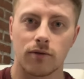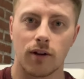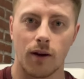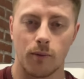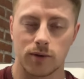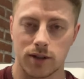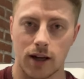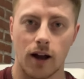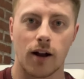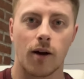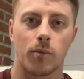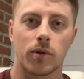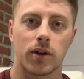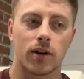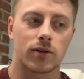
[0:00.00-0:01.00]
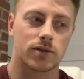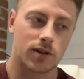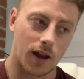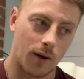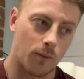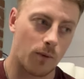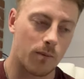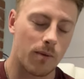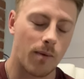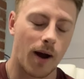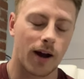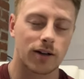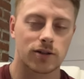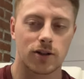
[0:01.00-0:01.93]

and we'll take a couple years and we'll be back